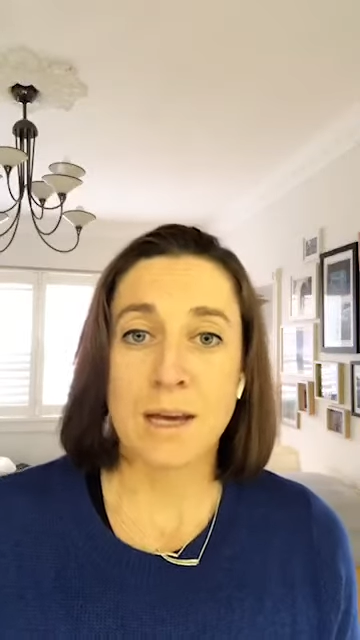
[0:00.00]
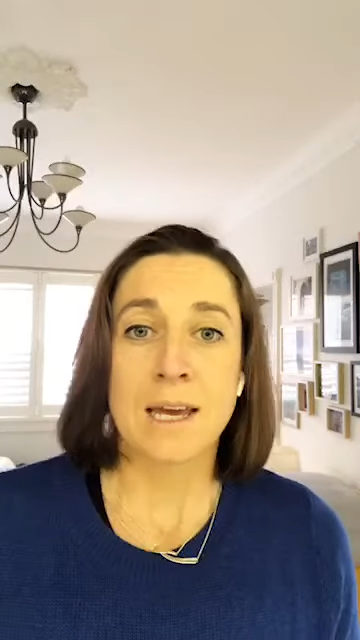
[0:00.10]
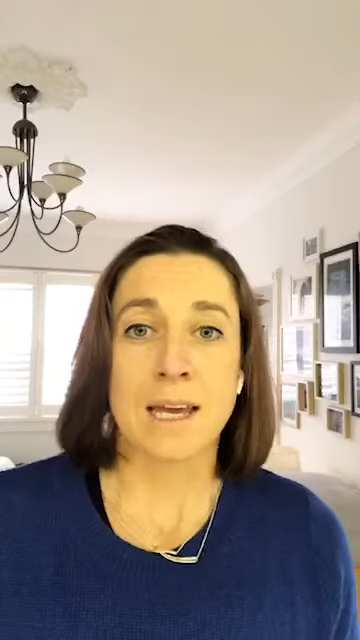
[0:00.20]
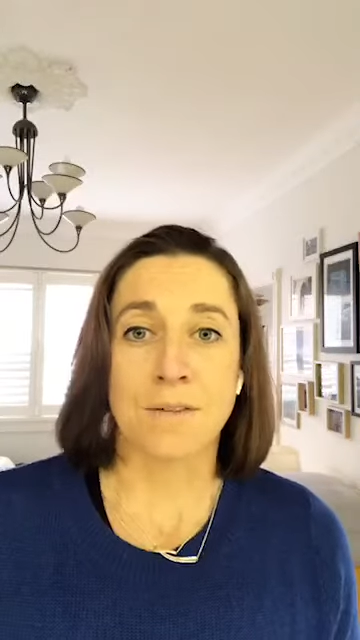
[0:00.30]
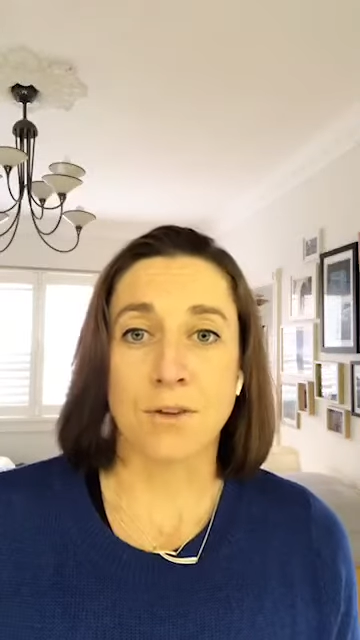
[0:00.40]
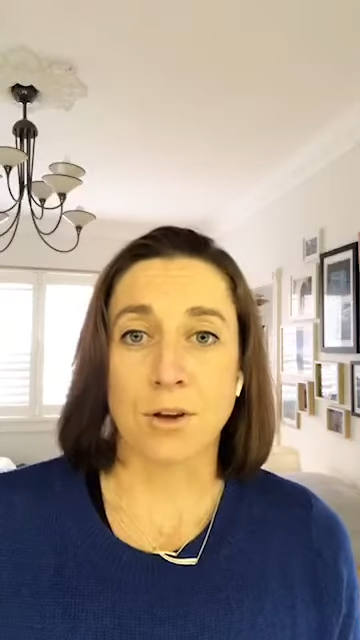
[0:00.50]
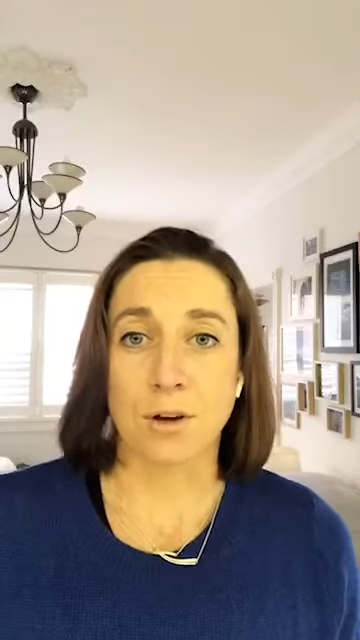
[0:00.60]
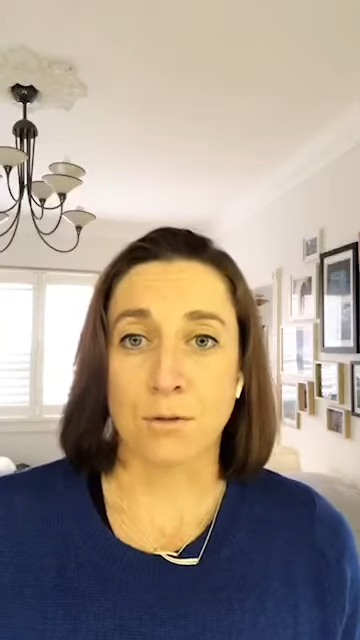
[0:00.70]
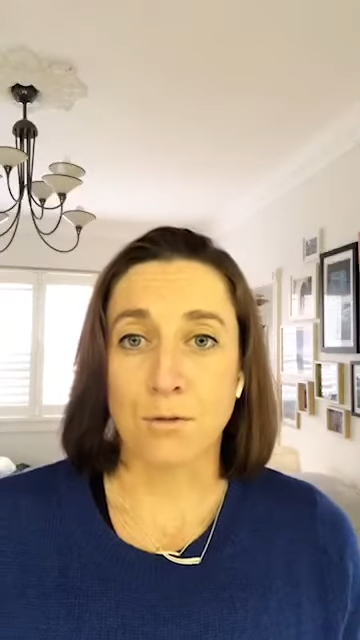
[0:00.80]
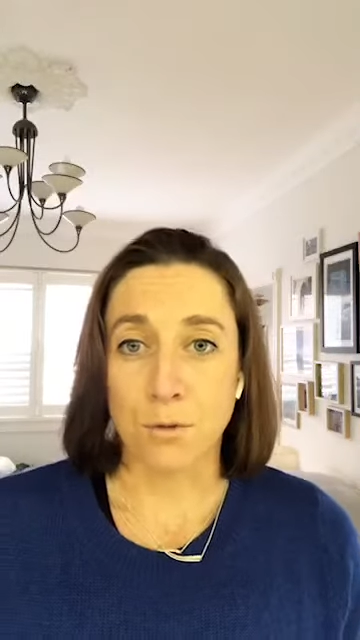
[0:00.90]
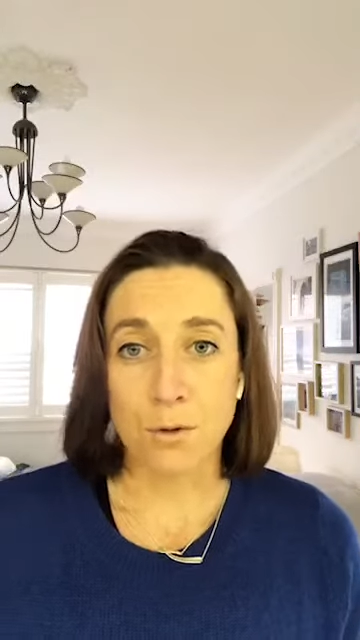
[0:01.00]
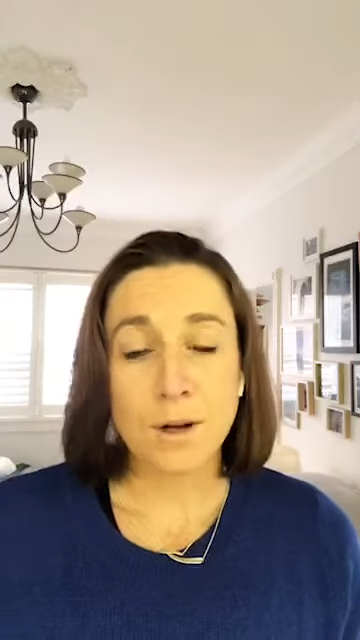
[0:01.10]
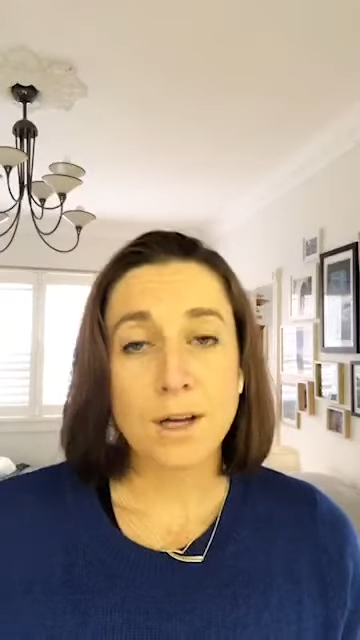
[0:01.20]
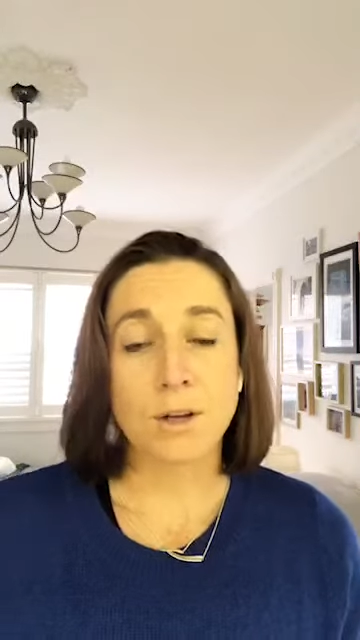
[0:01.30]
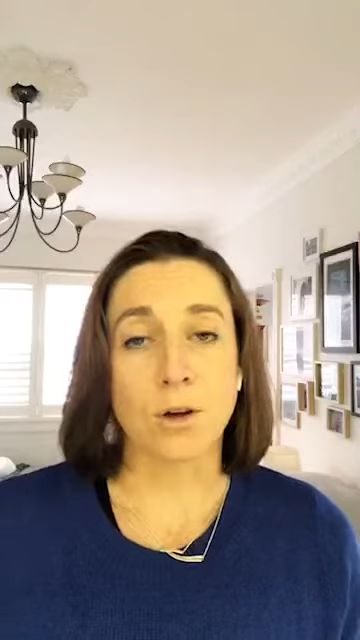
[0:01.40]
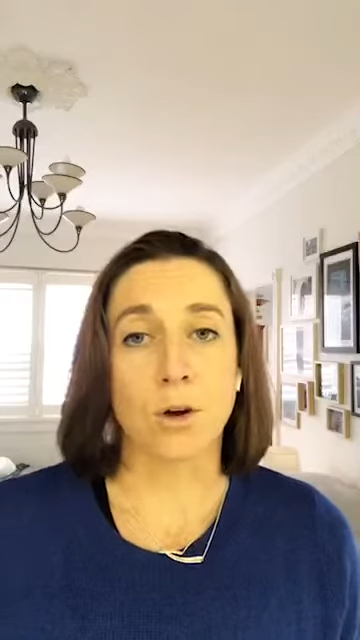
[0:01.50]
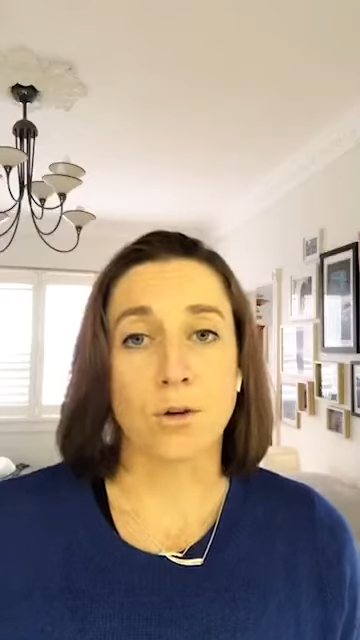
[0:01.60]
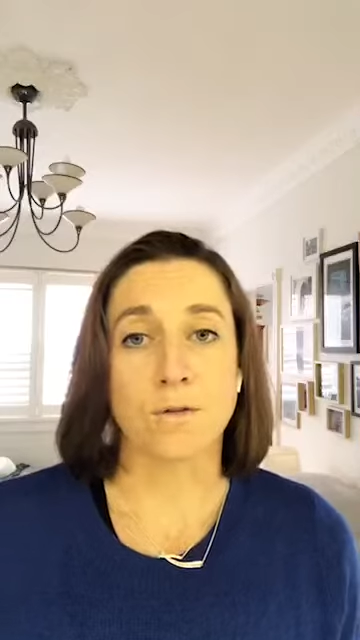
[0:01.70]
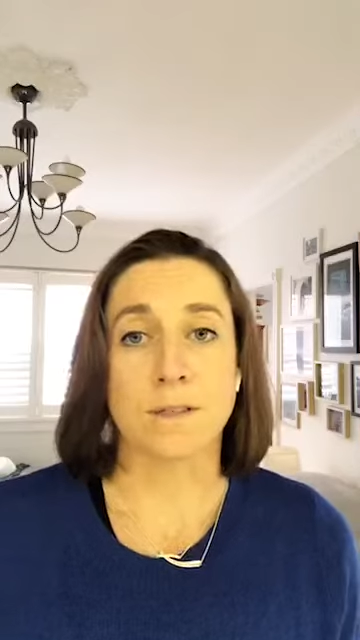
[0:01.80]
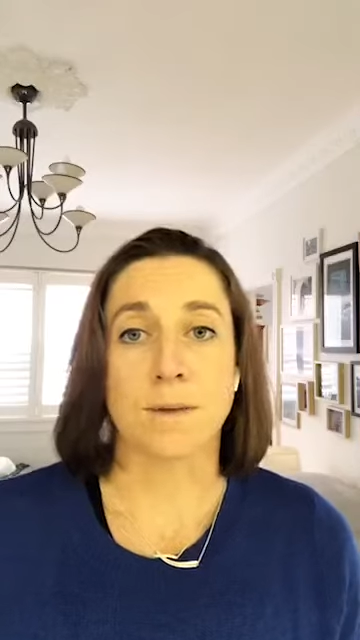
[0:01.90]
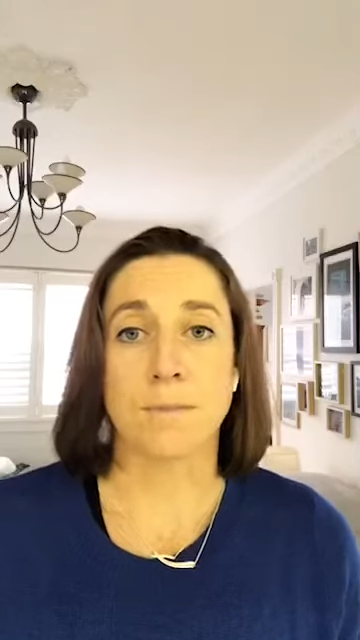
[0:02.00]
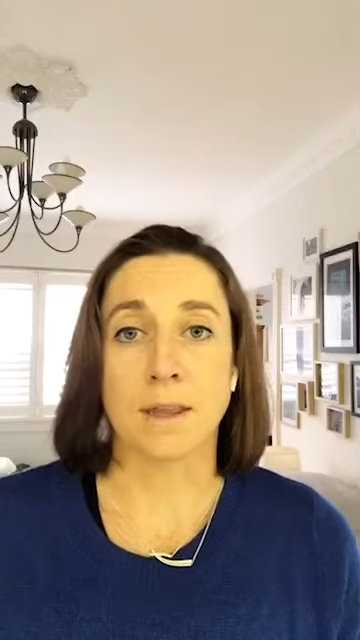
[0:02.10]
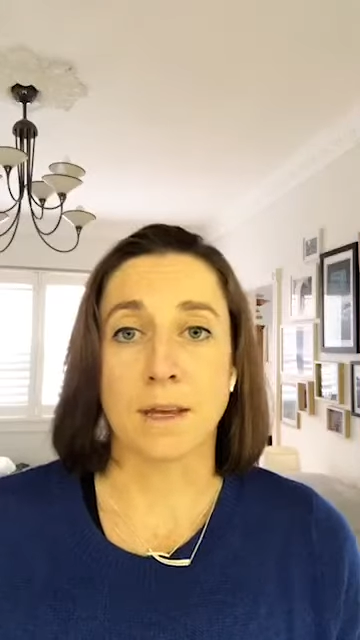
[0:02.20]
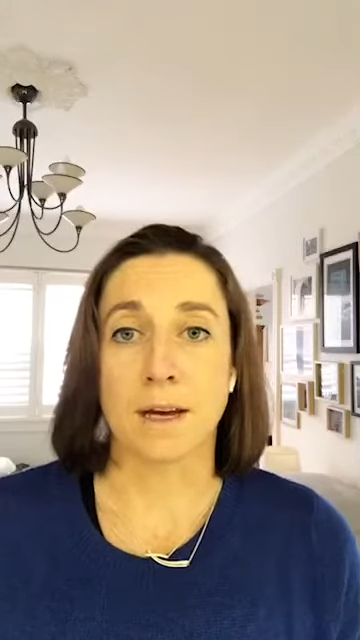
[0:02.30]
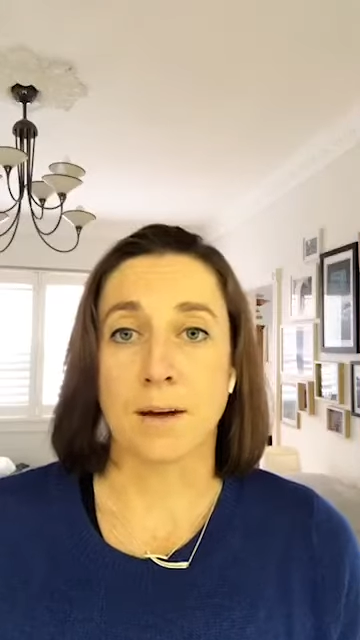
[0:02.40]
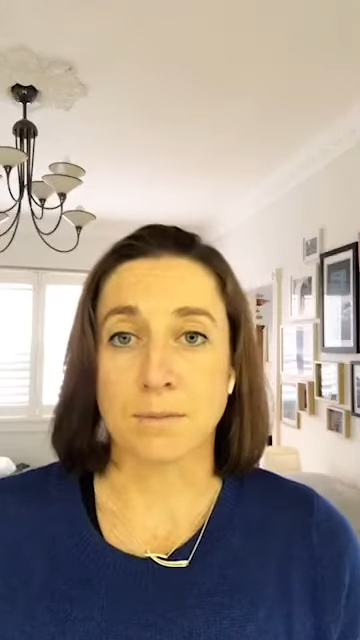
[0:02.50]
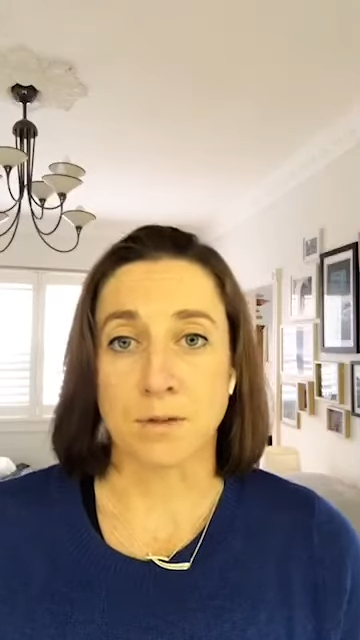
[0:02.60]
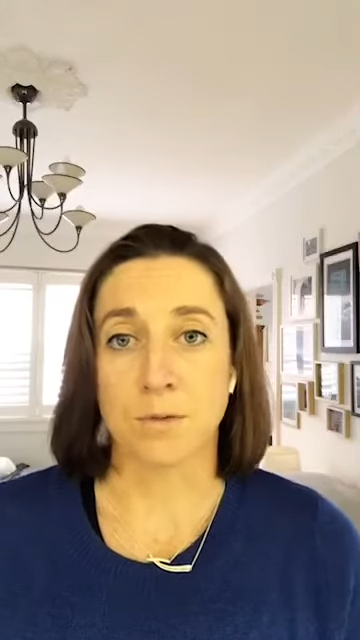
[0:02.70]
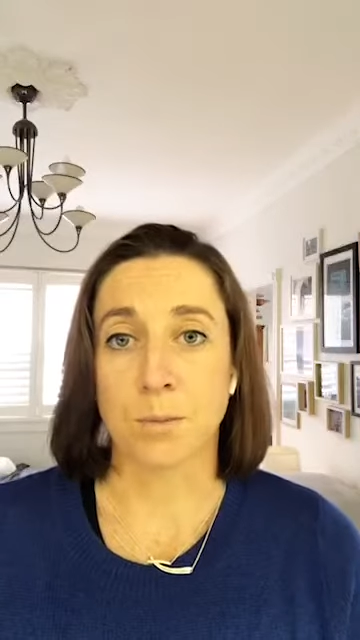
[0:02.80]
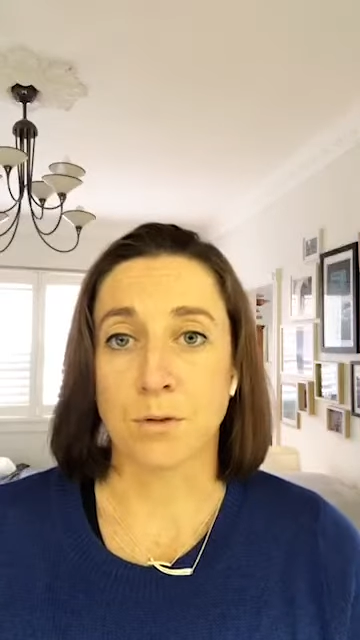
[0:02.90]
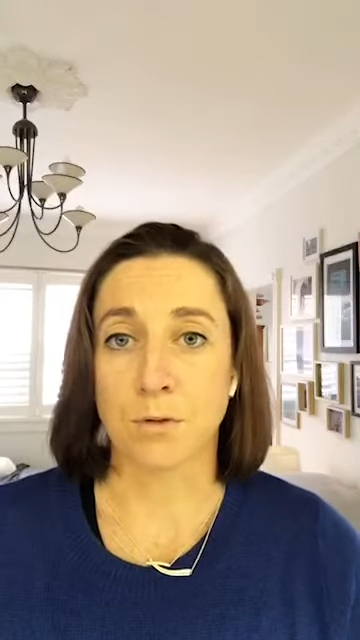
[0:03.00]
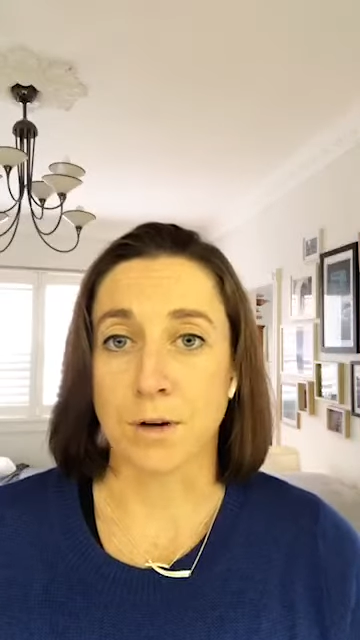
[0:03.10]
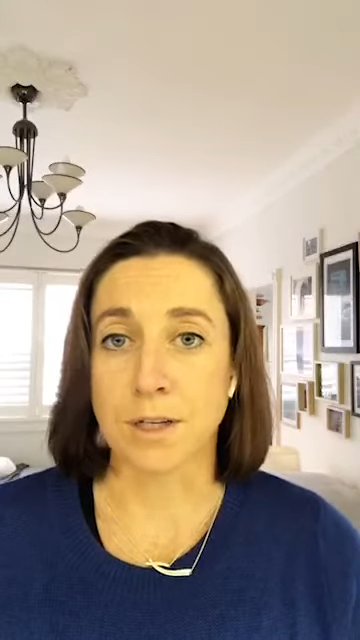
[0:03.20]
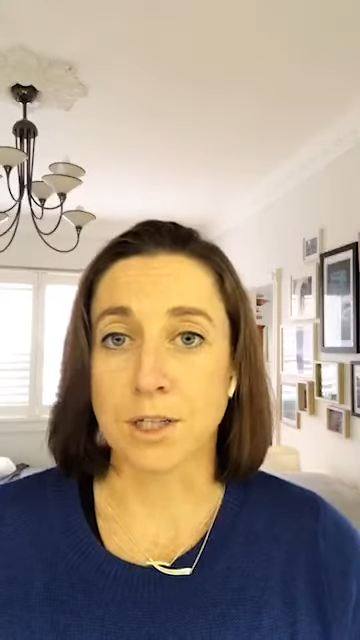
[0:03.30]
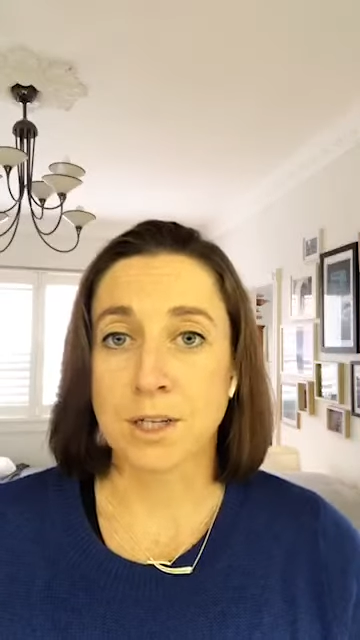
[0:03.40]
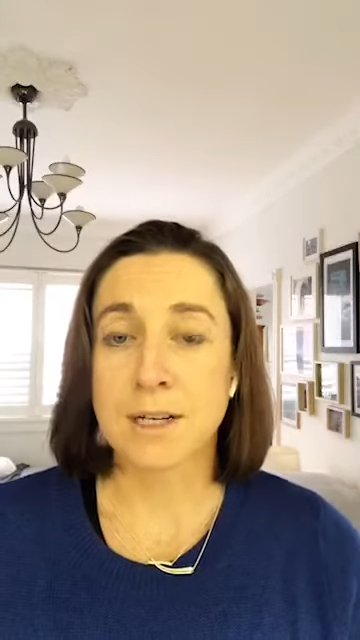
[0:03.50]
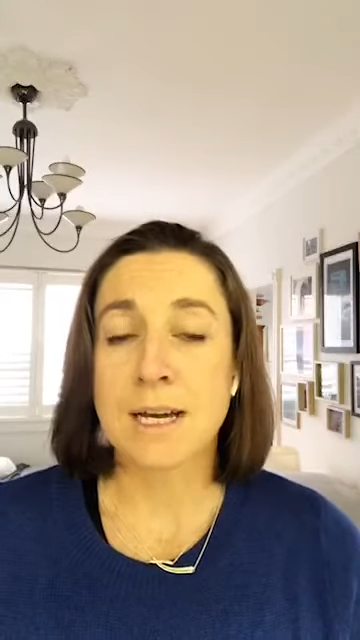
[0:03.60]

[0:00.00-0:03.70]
if you can afford it, you go for something that comes from the fridge.